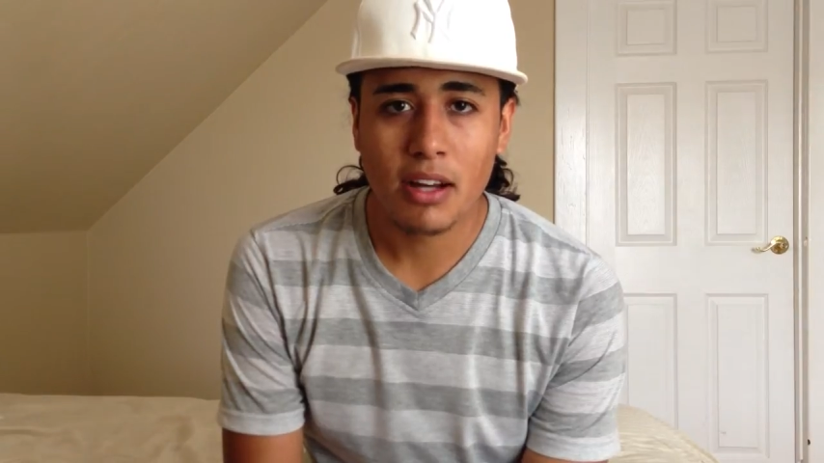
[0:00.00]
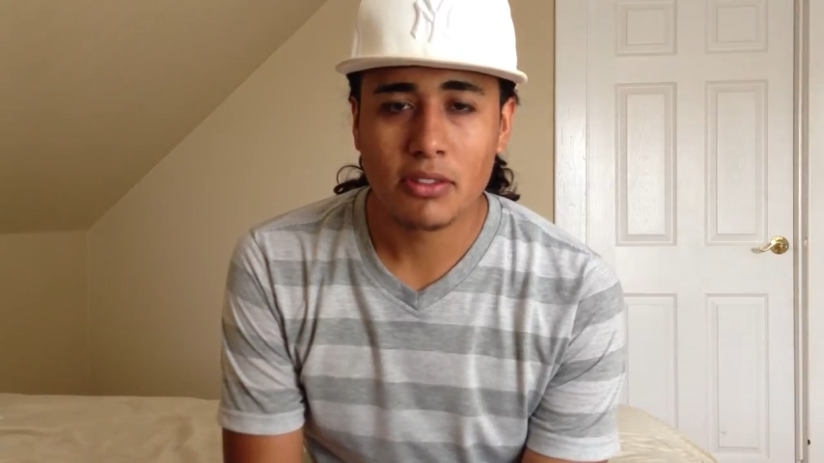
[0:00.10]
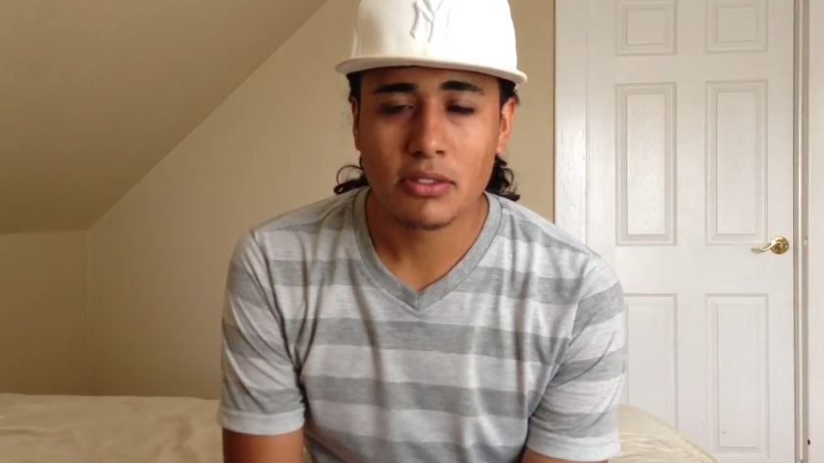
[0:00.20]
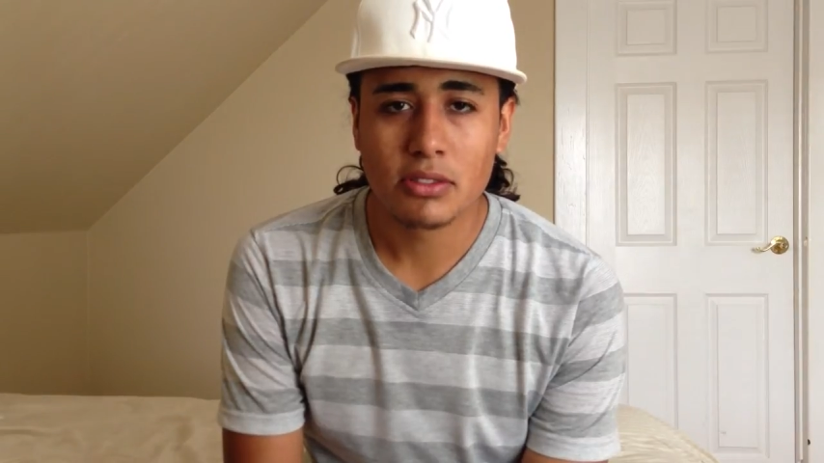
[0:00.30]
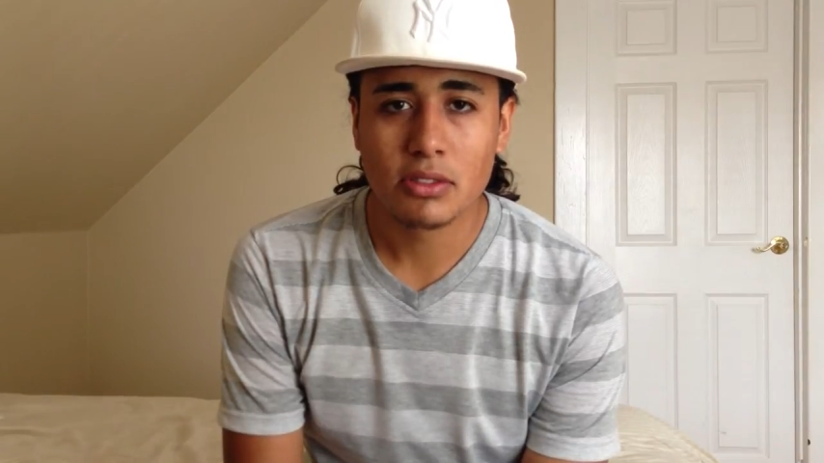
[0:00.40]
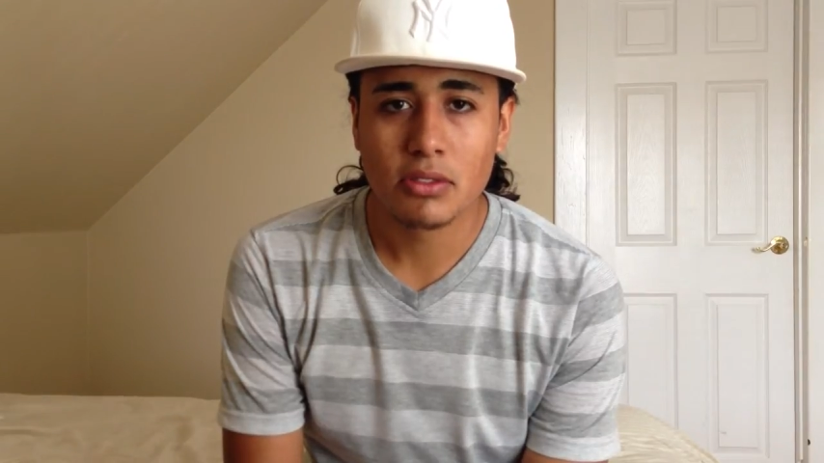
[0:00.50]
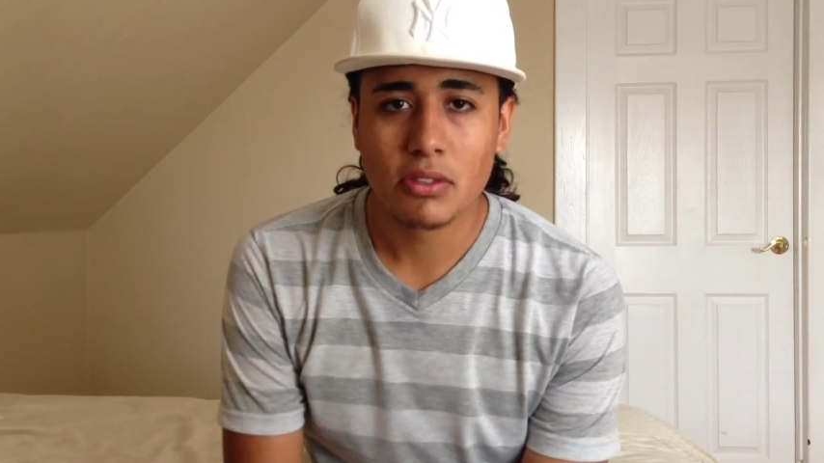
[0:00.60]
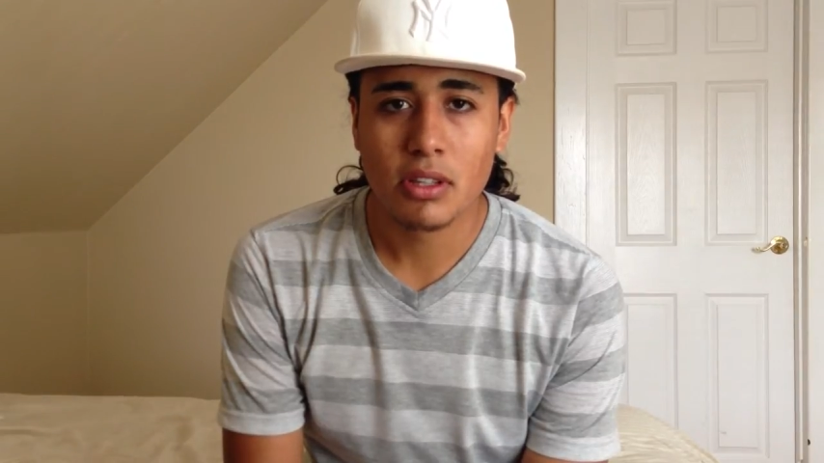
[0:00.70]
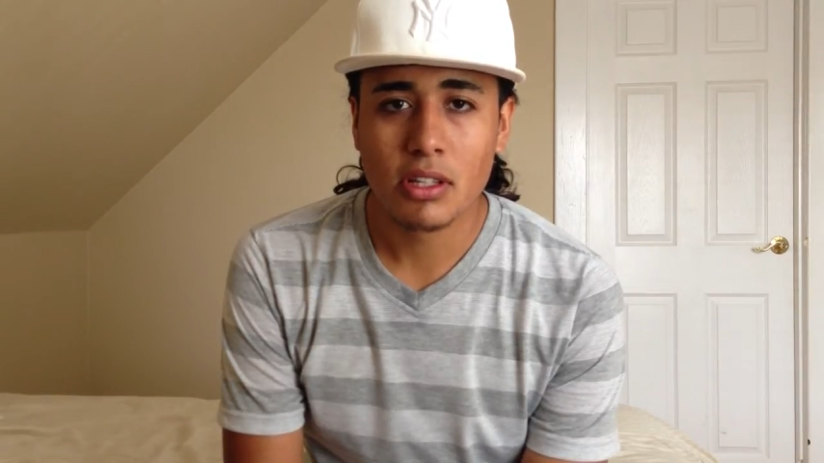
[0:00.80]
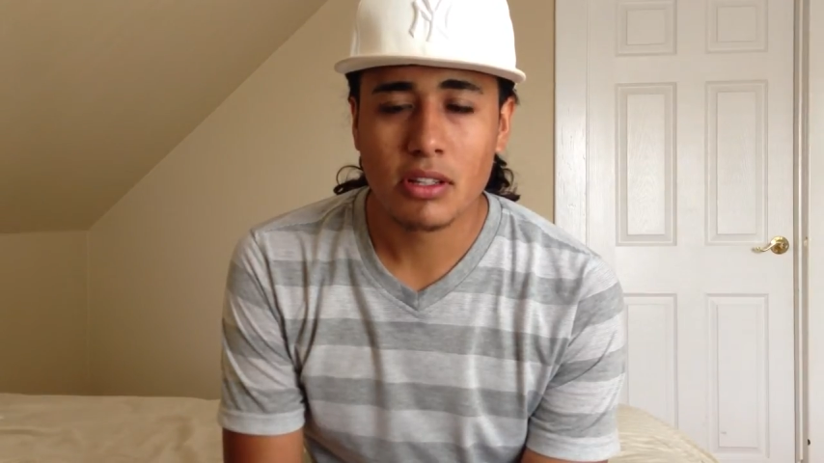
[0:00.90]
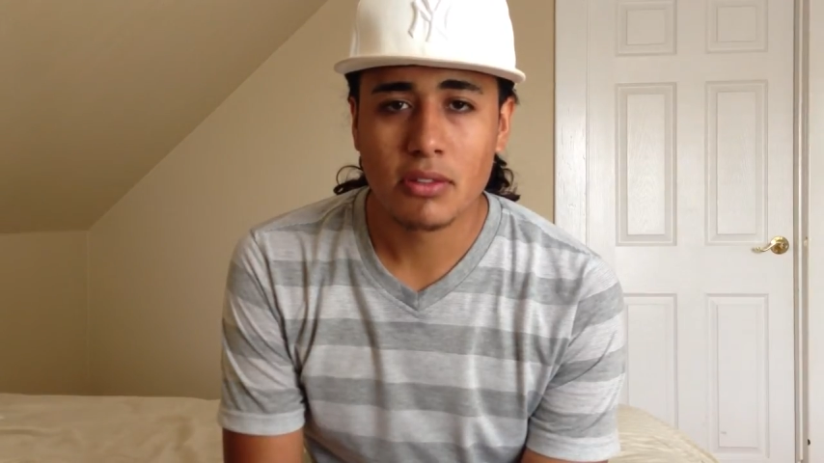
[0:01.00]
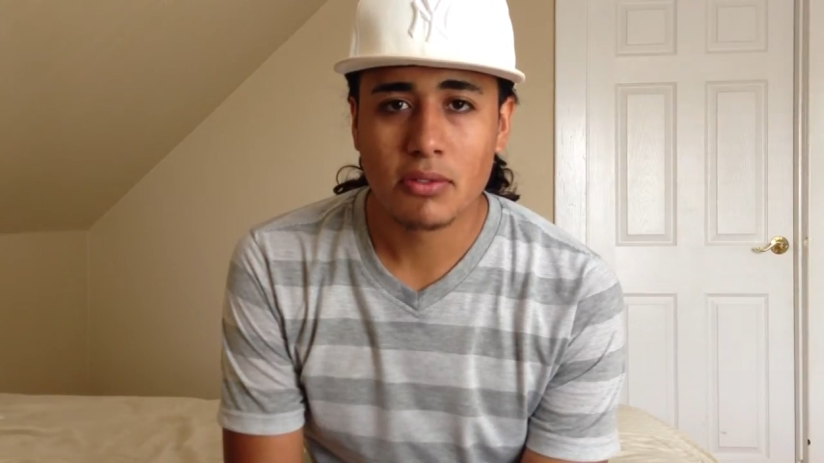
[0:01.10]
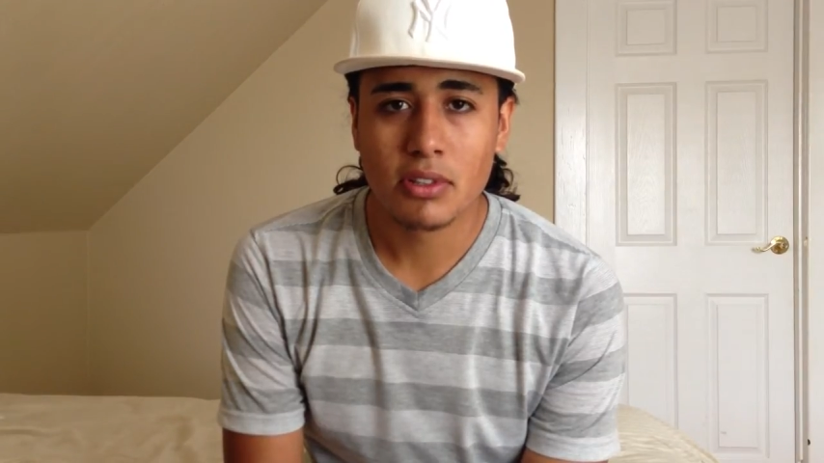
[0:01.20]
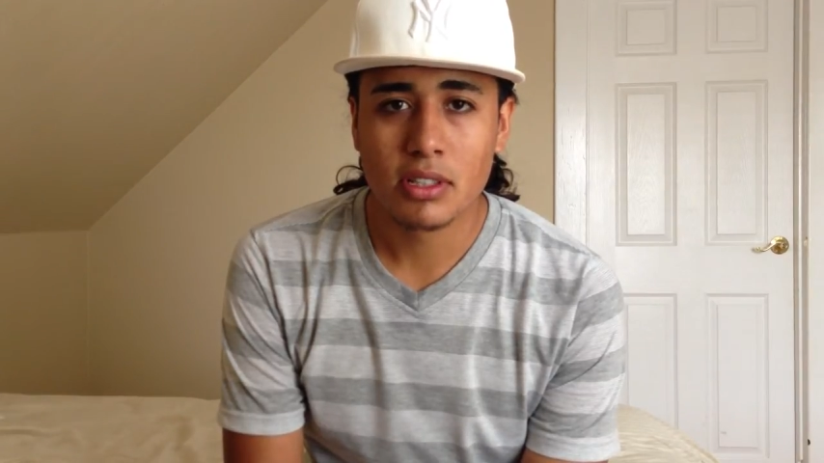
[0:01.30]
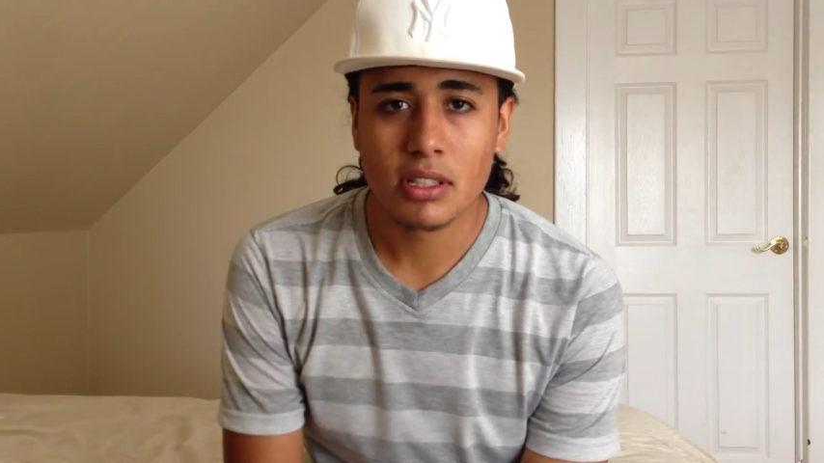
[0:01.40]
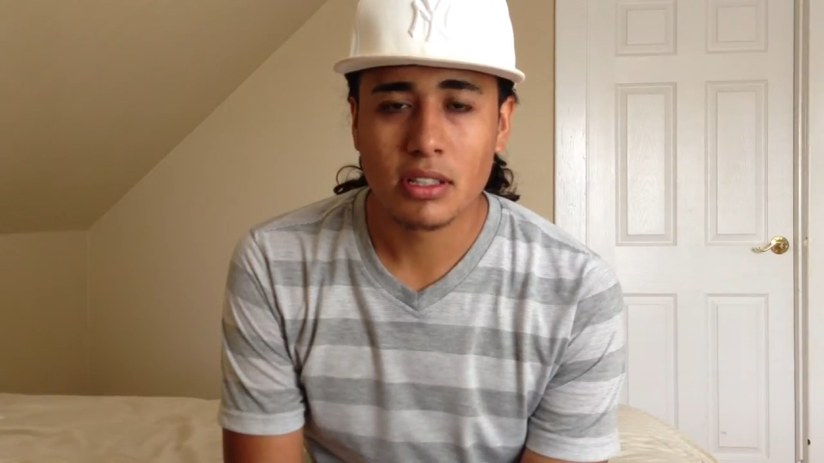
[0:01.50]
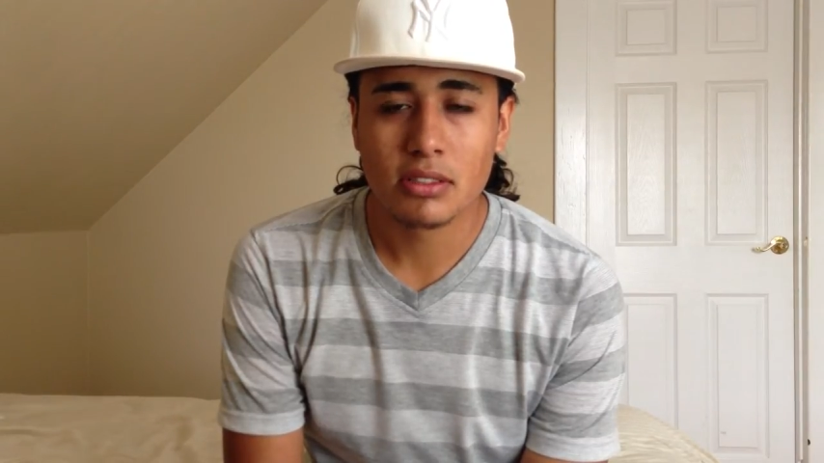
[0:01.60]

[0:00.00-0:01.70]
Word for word: out to the universe.